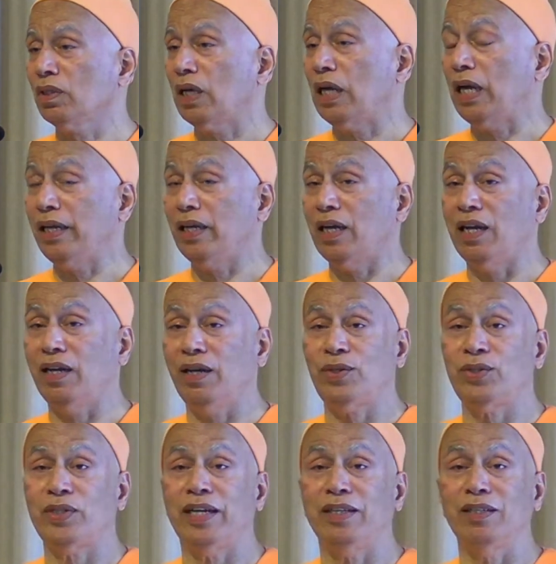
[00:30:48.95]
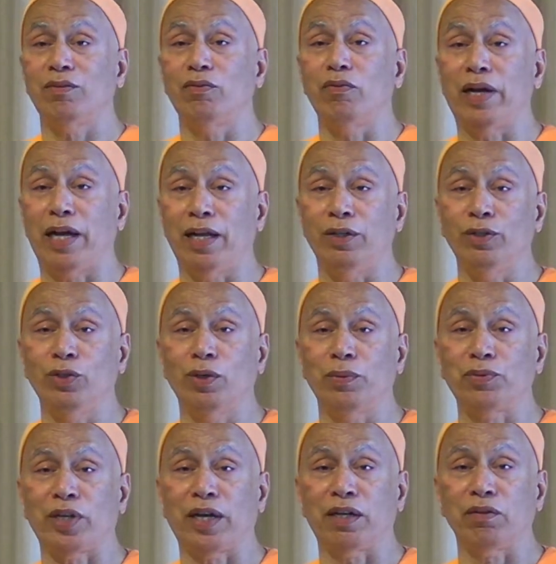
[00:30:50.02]
I understand the value of
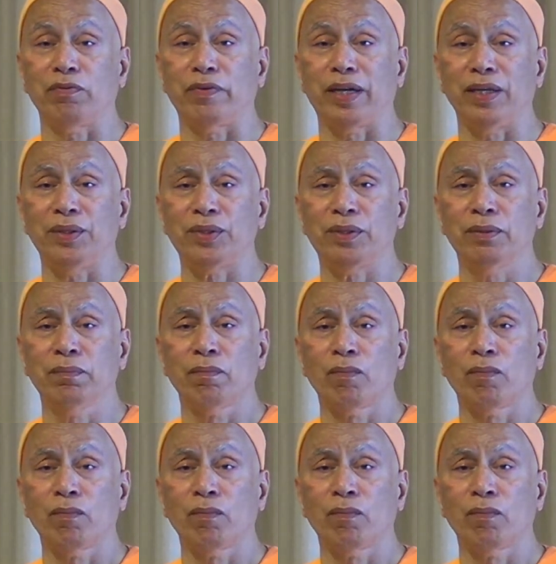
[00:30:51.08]
sacrifice,